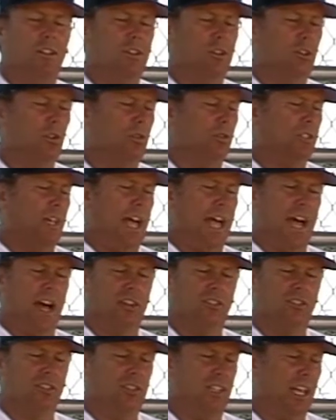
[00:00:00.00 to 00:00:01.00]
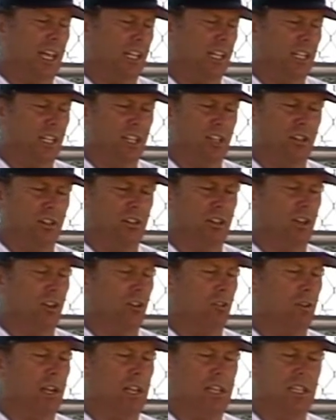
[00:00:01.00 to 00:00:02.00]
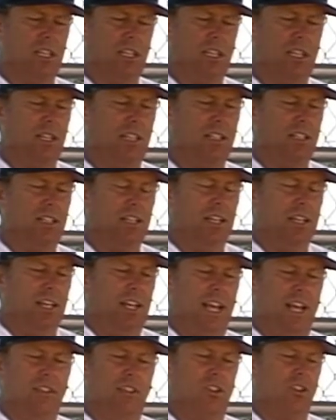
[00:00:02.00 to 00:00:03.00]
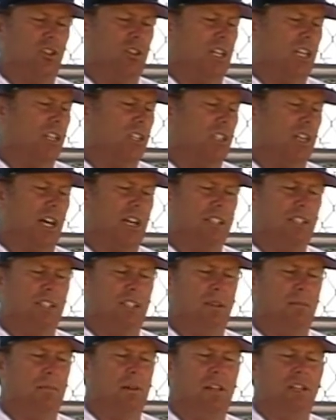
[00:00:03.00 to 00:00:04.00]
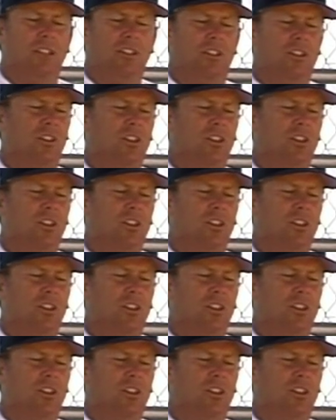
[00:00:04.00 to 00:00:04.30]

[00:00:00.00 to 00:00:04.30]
who's an outstanding hitter, a great kid, and he's not somebody that